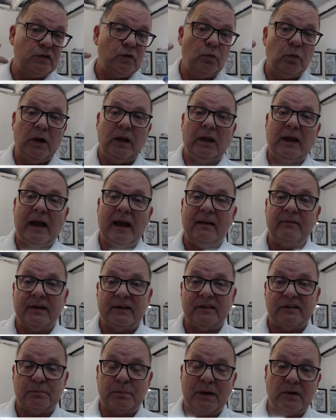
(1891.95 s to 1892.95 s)
You will have
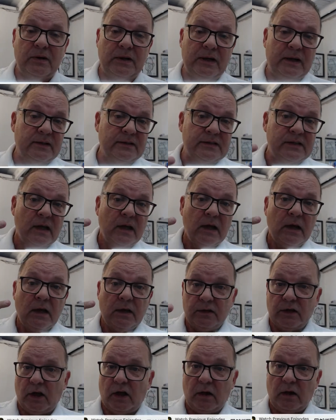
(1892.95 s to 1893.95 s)
experienced
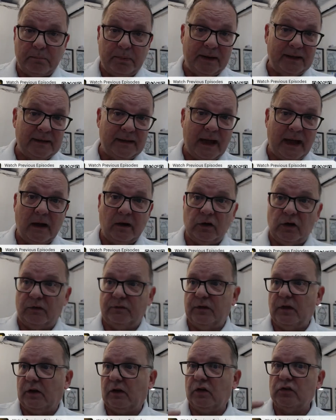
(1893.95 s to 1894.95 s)
the up and down of
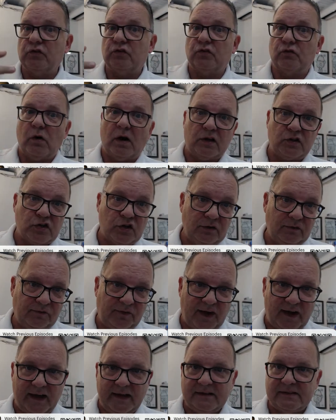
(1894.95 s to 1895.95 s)
the construction
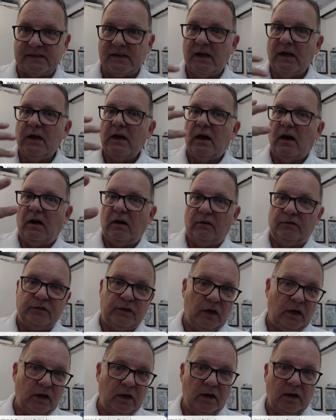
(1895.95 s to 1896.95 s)
phase of
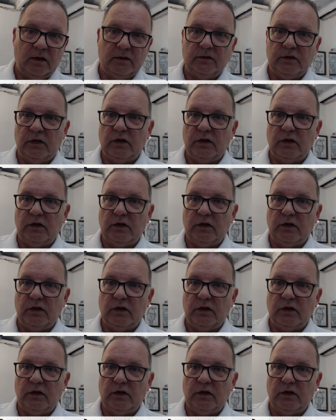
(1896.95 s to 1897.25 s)
the,